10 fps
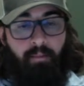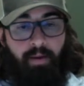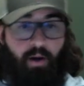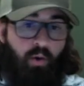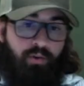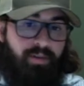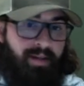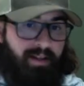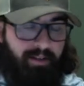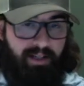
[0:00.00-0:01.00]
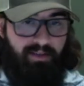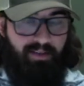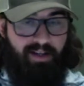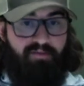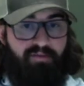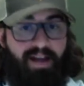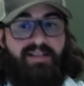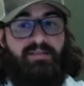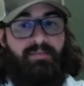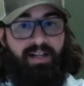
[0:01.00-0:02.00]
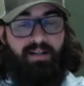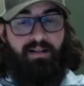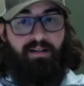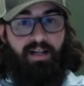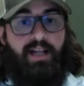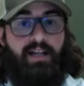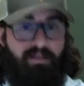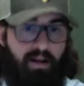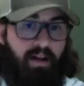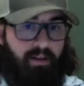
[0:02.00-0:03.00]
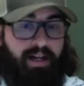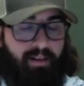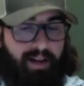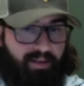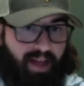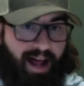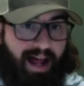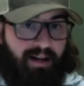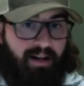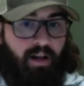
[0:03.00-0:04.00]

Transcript: but ultimately the investment in a lake like that